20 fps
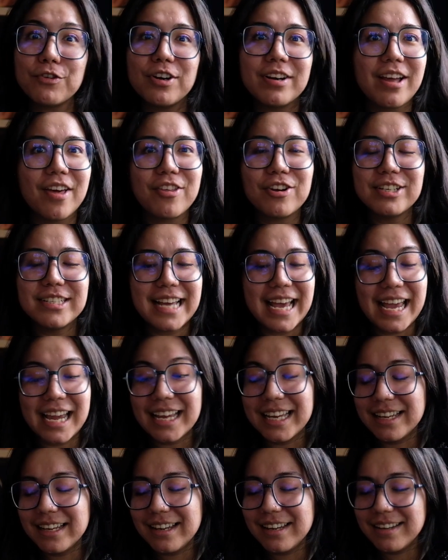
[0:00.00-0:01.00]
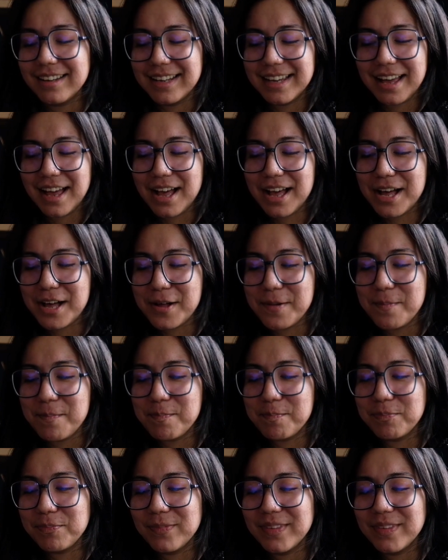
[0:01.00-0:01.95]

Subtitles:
another day. Um,